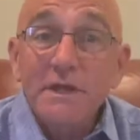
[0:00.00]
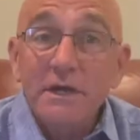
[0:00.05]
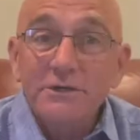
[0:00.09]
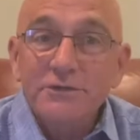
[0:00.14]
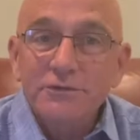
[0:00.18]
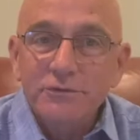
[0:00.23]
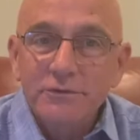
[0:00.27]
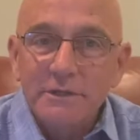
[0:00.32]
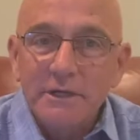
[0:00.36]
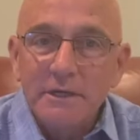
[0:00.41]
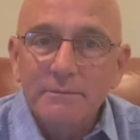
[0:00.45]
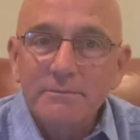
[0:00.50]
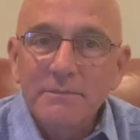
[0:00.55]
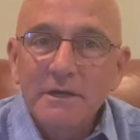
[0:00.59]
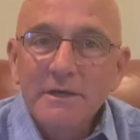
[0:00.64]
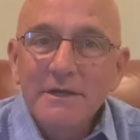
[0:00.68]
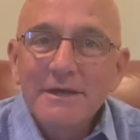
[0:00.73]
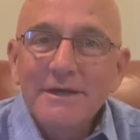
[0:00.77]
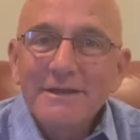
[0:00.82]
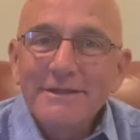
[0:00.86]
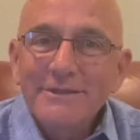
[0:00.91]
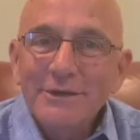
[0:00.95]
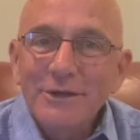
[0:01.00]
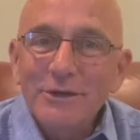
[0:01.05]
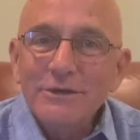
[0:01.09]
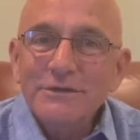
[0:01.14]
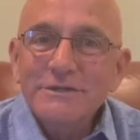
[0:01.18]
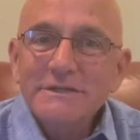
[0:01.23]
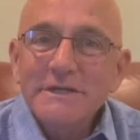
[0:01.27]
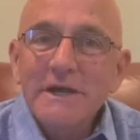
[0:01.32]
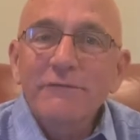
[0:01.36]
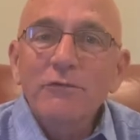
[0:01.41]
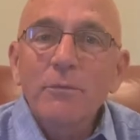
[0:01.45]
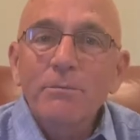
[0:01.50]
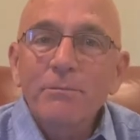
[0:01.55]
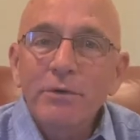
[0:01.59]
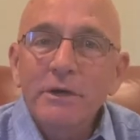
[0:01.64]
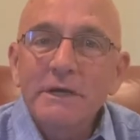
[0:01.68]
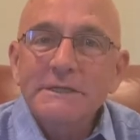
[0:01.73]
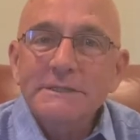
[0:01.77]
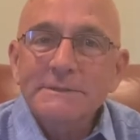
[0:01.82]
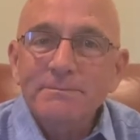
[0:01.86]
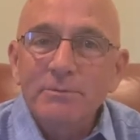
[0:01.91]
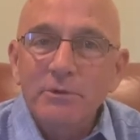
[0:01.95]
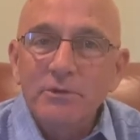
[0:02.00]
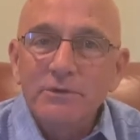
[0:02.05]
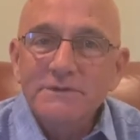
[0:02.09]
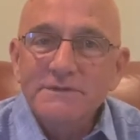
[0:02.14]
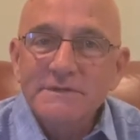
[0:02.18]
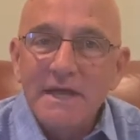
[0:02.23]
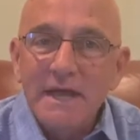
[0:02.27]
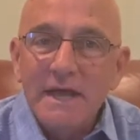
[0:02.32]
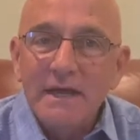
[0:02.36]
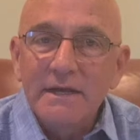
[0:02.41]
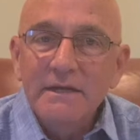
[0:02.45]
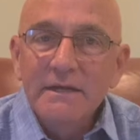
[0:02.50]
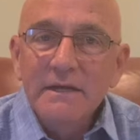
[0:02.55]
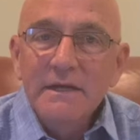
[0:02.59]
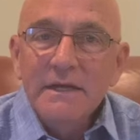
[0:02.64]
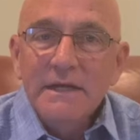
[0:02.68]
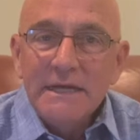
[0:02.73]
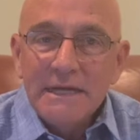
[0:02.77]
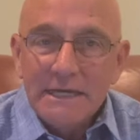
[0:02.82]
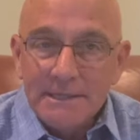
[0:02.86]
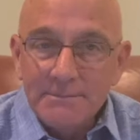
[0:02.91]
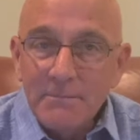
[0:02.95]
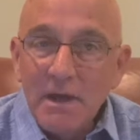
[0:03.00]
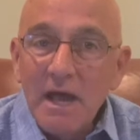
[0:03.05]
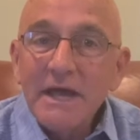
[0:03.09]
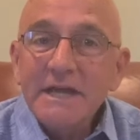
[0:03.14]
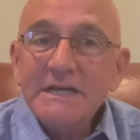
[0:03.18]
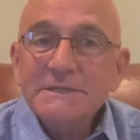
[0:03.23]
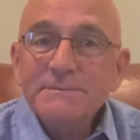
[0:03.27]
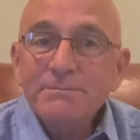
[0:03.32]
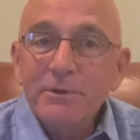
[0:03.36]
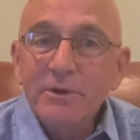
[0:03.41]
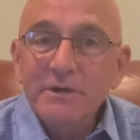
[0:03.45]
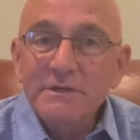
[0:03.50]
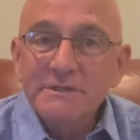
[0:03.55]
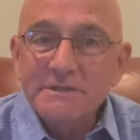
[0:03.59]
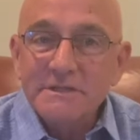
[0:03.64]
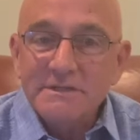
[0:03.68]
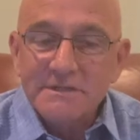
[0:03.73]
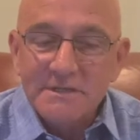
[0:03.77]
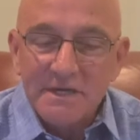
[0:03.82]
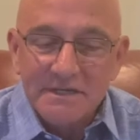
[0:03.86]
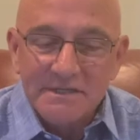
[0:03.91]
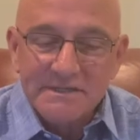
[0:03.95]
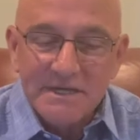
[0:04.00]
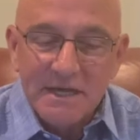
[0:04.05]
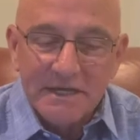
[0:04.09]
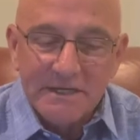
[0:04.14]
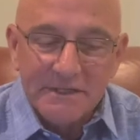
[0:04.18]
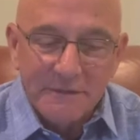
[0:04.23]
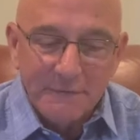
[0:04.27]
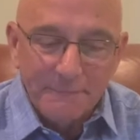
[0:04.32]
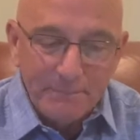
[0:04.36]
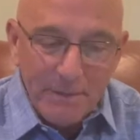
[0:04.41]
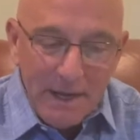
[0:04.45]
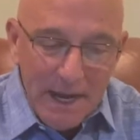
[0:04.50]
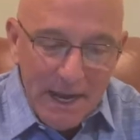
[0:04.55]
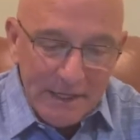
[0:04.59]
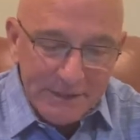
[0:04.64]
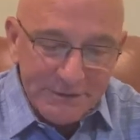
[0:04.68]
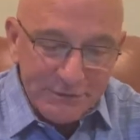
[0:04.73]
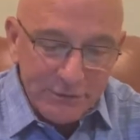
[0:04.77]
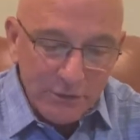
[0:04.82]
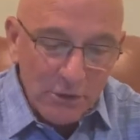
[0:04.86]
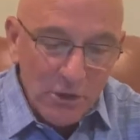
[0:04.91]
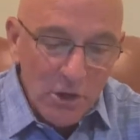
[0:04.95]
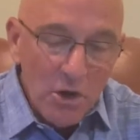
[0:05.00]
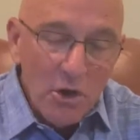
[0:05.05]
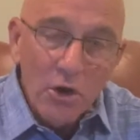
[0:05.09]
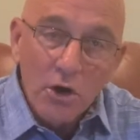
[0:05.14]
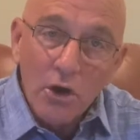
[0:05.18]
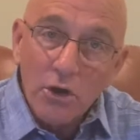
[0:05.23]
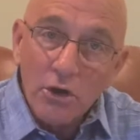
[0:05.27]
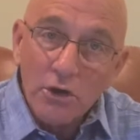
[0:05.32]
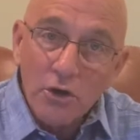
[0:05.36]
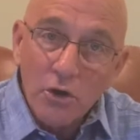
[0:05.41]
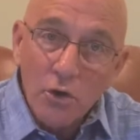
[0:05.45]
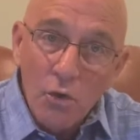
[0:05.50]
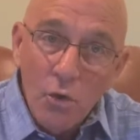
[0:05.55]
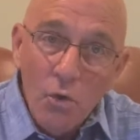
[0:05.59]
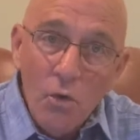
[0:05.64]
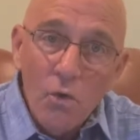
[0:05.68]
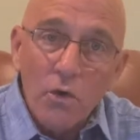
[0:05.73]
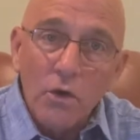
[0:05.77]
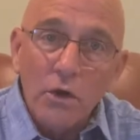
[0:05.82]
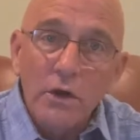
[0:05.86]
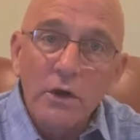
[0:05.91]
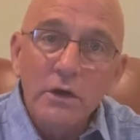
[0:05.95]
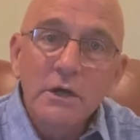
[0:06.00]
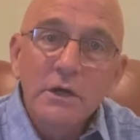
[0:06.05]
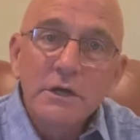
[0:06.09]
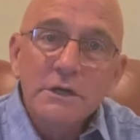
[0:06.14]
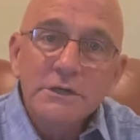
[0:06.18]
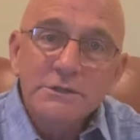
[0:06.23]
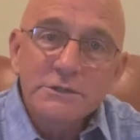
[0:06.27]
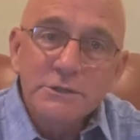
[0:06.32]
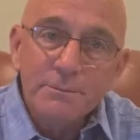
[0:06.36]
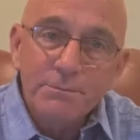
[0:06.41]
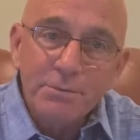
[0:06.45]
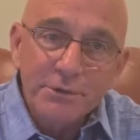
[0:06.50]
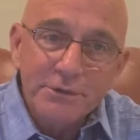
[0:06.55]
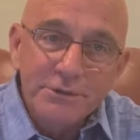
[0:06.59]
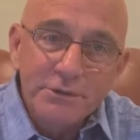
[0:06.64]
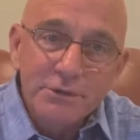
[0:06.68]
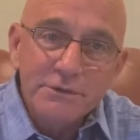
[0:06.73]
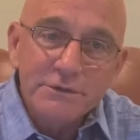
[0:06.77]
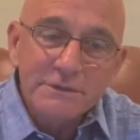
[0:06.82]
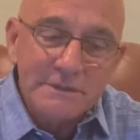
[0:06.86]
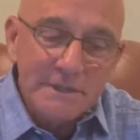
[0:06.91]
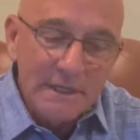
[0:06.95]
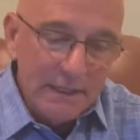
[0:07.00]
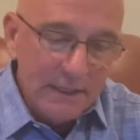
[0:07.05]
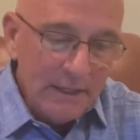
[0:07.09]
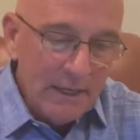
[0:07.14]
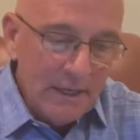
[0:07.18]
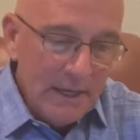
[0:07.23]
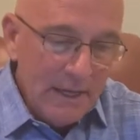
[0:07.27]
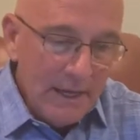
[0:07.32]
our trip, there are several principles that, in my experience as an executive pastor, are core to producing